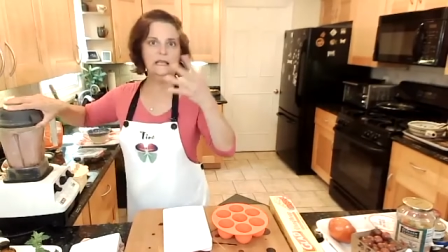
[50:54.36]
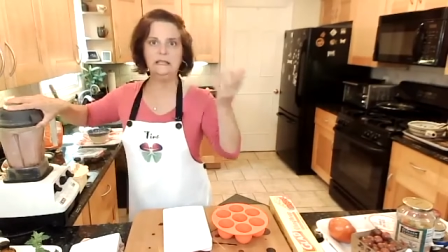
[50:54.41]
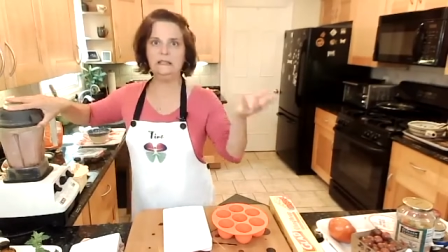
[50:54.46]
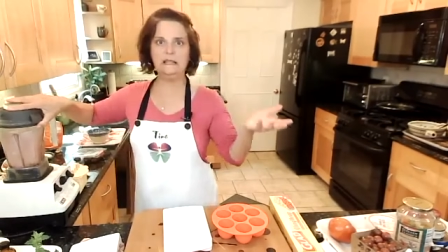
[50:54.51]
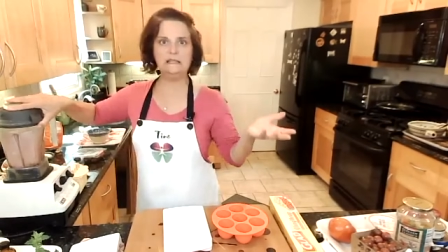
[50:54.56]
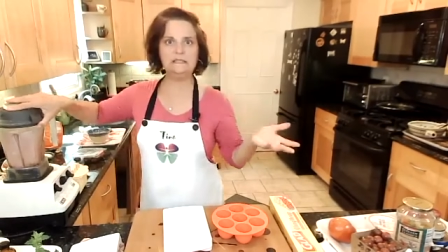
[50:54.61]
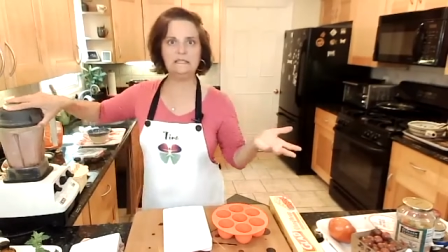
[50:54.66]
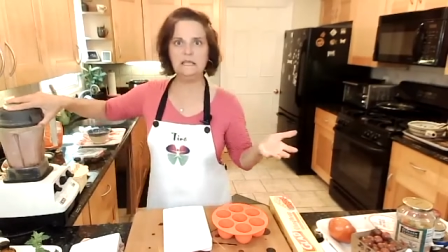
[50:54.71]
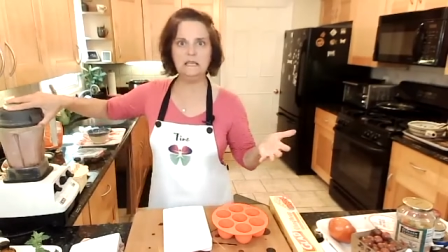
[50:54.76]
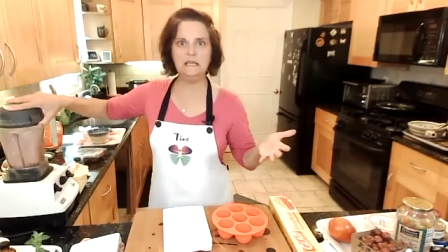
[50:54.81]

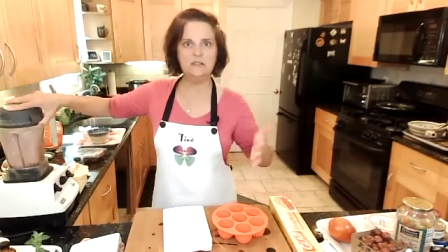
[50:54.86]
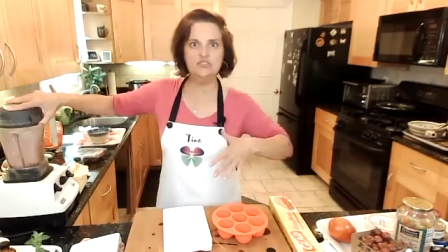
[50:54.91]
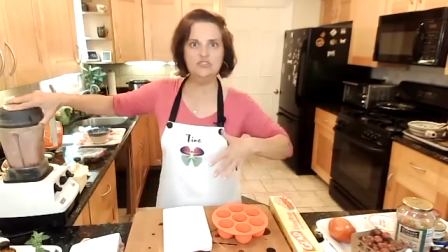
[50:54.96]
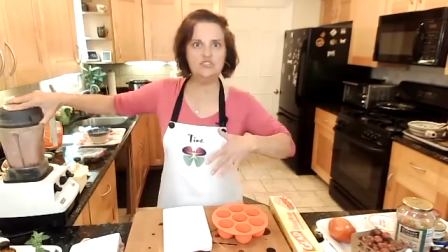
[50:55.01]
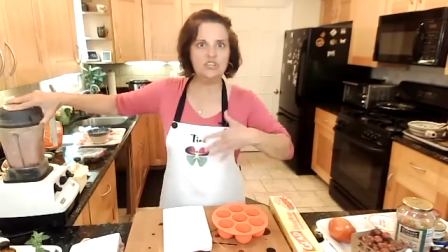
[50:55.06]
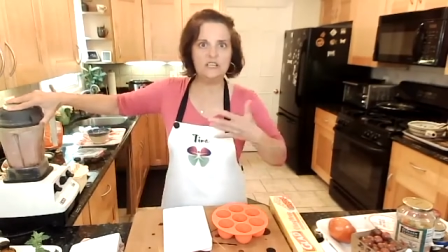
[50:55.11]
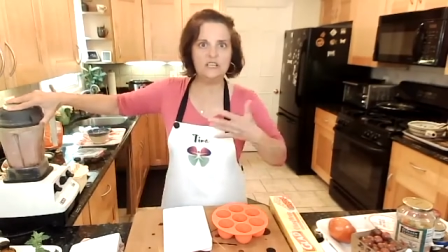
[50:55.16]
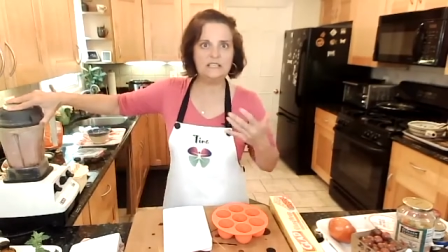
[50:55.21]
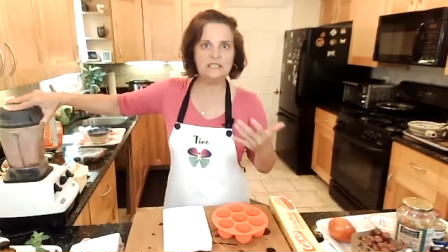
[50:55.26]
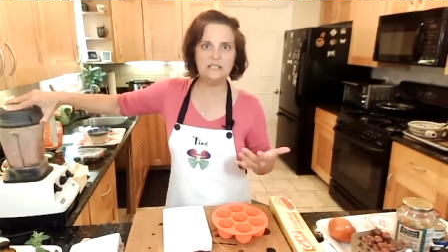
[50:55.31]
That's it,
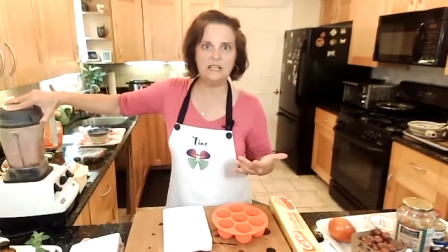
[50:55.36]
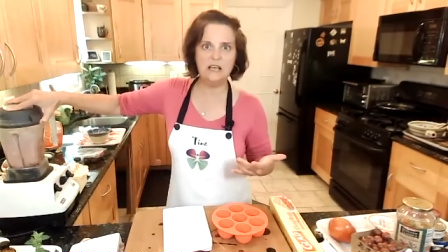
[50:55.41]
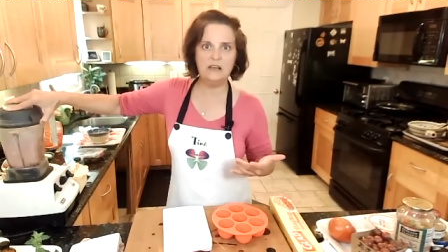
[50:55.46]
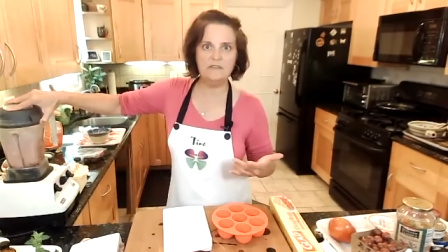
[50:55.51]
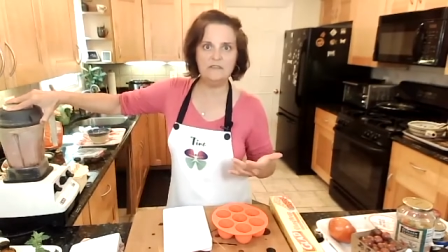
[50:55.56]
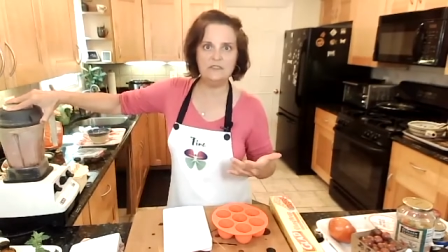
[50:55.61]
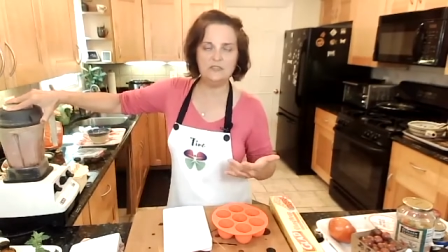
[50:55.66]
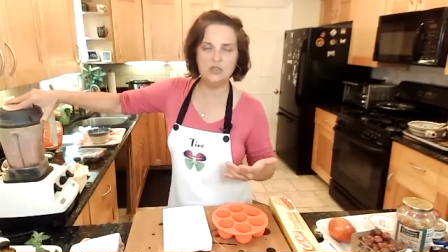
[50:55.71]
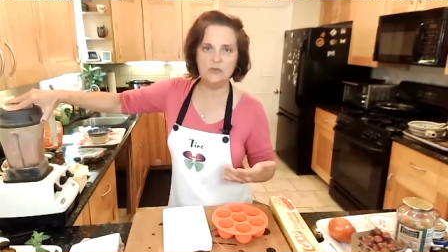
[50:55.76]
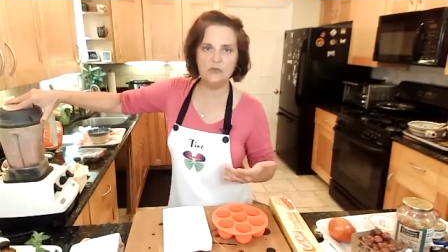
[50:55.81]
just enough
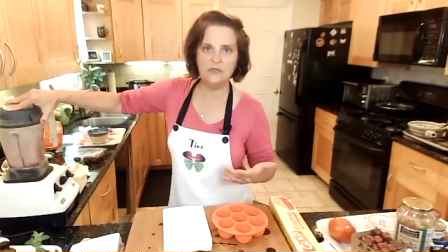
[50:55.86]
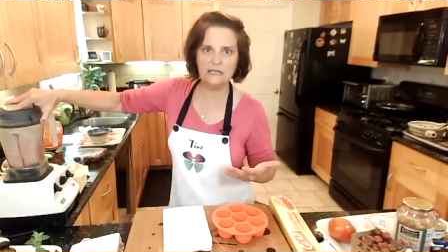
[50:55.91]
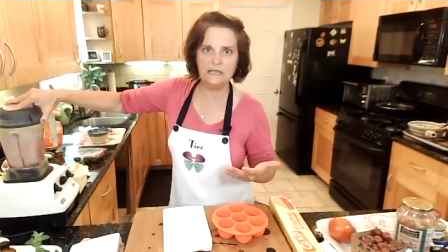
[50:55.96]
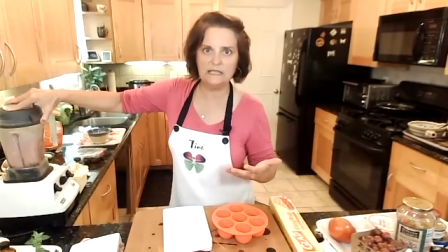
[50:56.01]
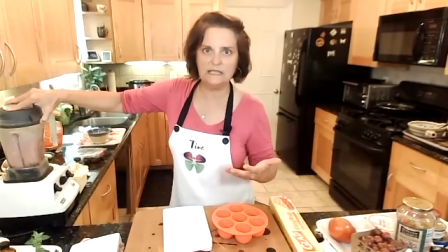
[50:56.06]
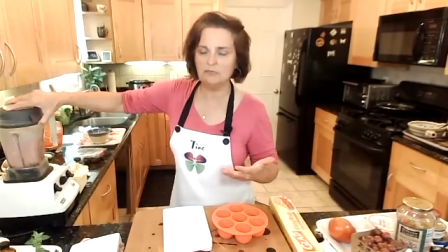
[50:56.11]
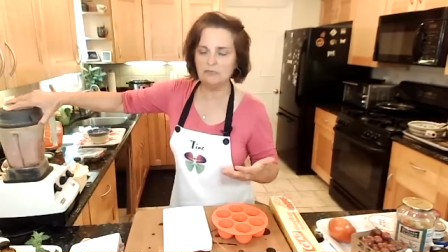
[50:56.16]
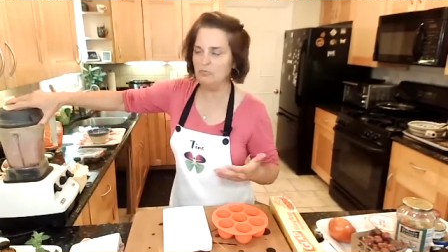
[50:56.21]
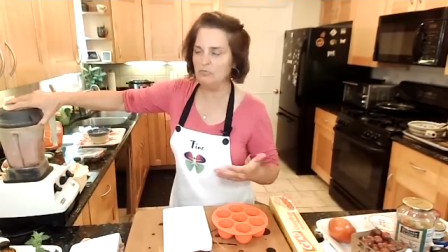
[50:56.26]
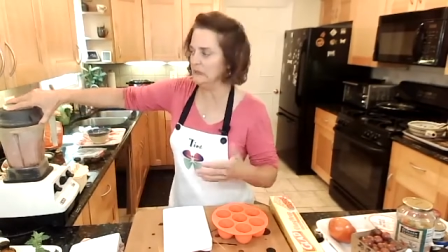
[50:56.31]
so that
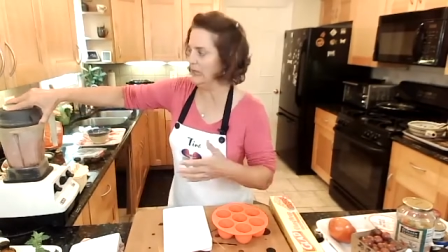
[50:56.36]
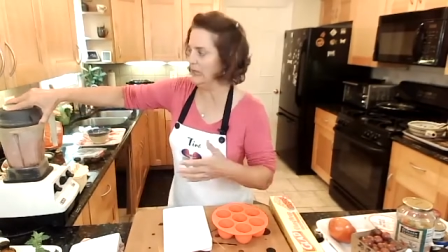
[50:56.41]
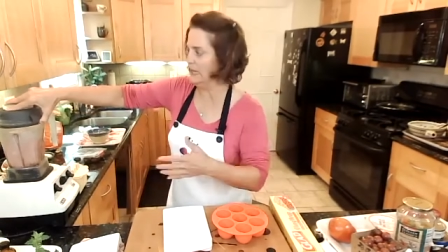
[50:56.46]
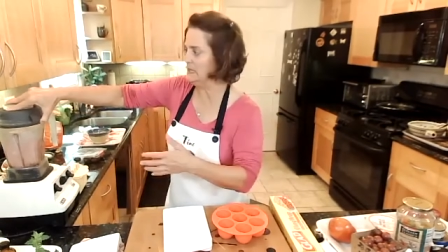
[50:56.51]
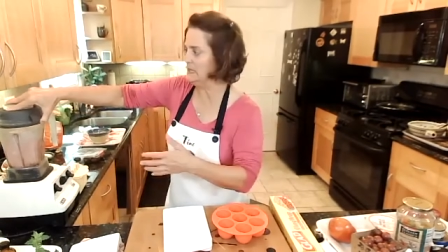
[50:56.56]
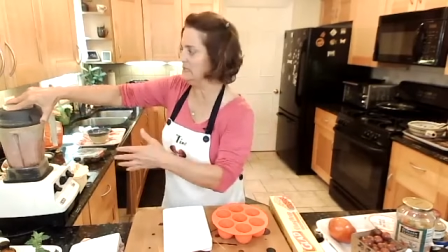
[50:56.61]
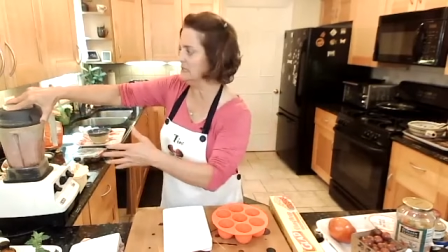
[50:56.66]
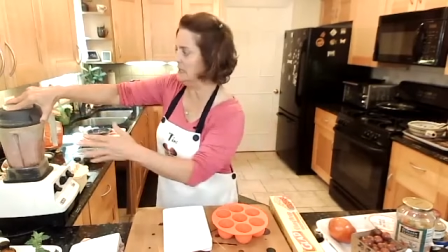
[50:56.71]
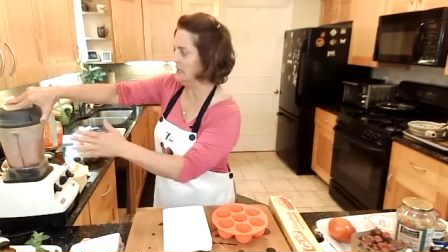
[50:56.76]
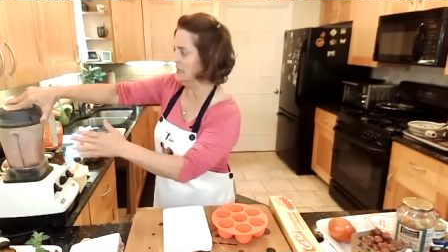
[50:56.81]
it's
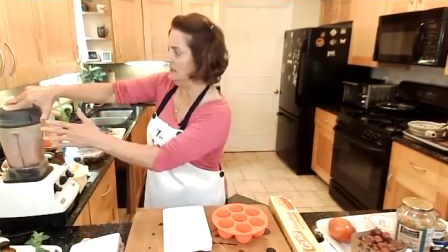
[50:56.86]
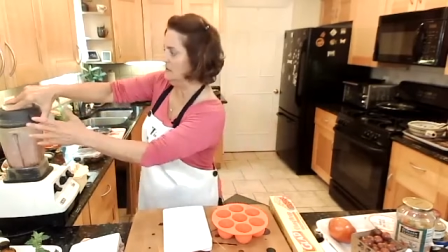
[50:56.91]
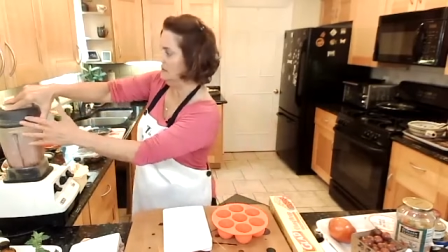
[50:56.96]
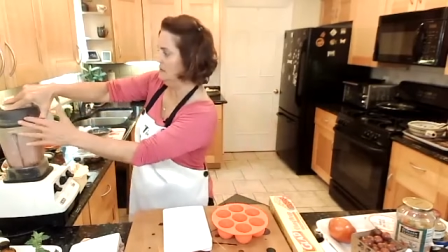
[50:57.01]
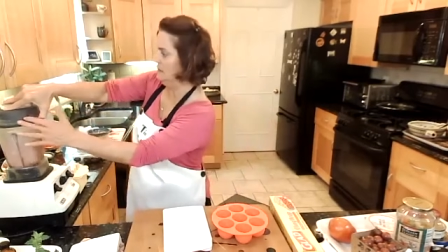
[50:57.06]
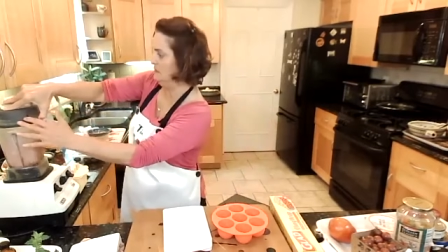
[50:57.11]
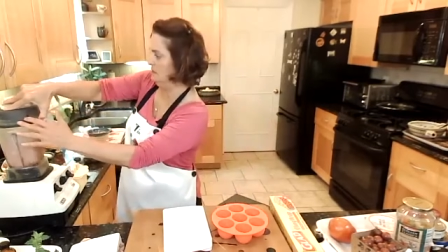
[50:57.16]
blended.